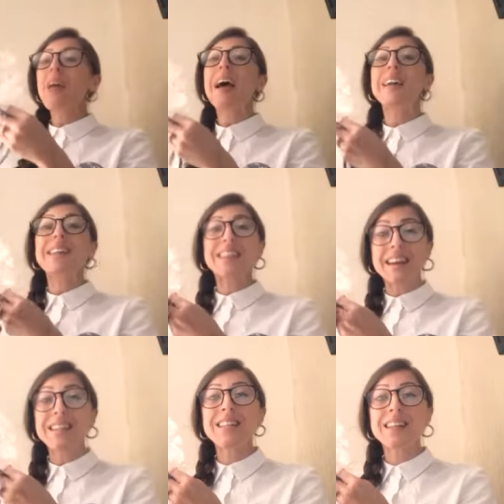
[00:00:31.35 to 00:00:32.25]
and is
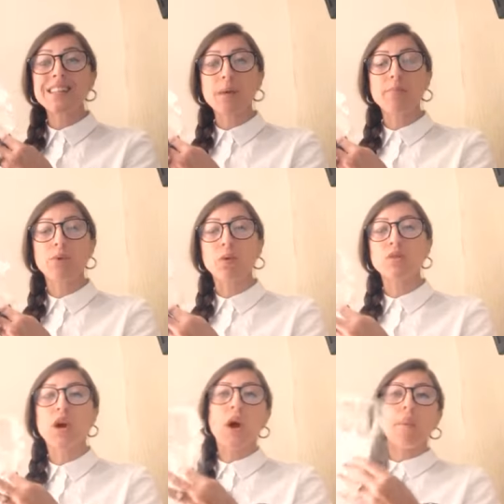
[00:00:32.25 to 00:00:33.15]
easily
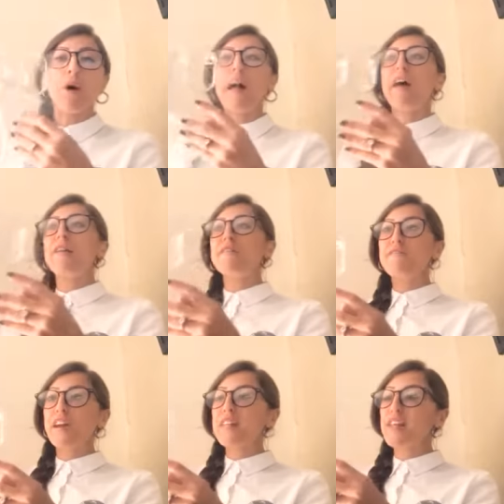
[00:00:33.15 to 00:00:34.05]
assembled by
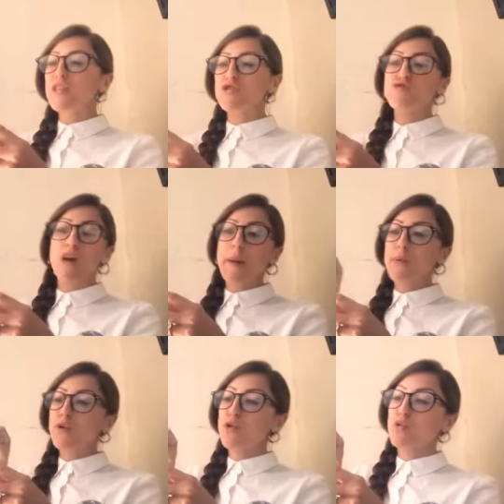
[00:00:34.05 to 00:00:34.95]
feeding the strap
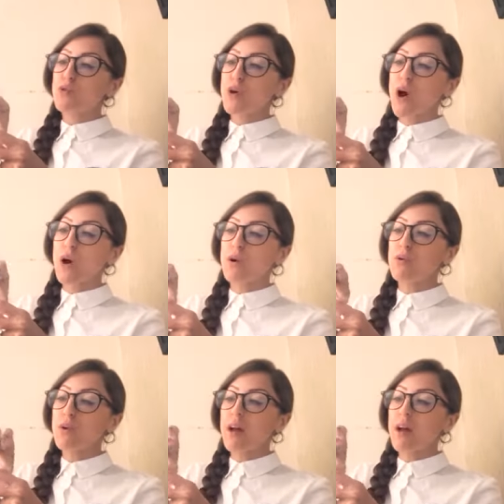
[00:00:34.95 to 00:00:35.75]
through the hole